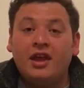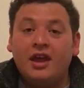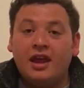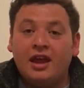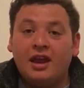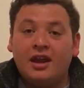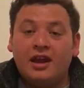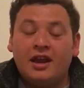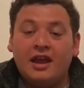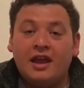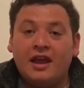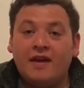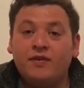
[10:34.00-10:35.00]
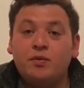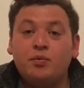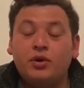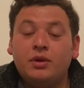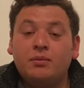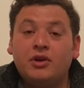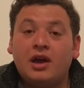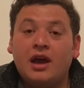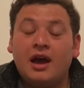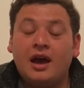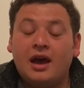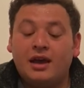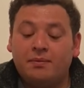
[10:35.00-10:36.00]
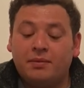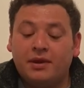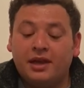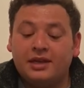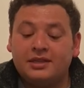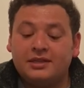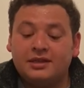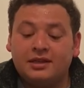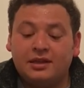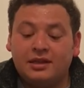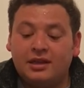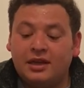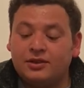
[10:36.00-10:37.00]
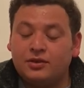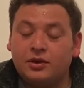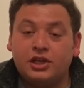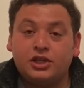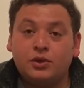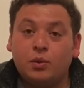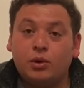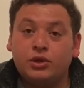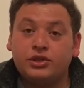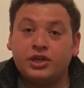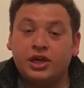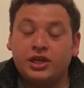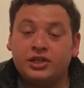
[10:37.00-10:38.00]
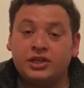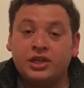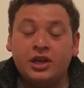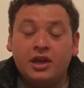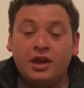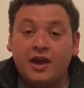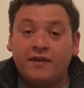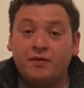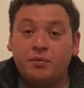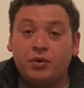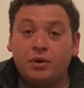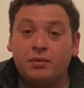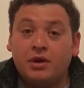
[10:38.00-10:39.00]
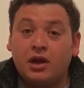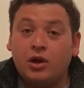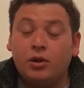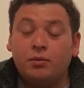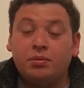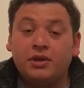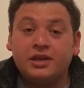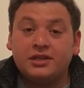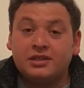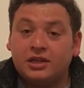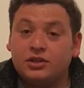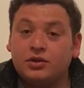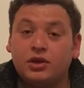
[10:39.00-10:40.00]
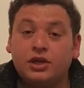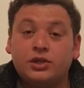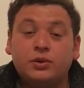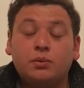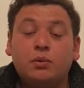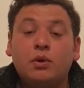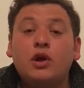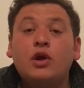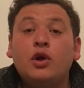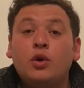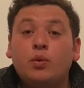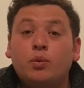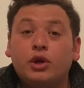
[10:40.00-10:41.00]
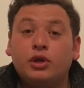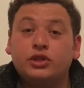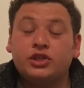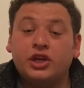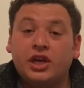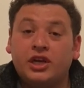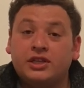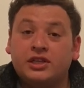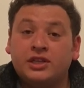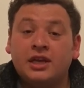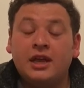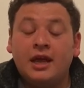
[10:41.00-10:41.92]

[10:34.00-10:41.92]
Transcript: and if you put them in a hot place, the intonation will change. If you put them in a cold place, the intonation will change.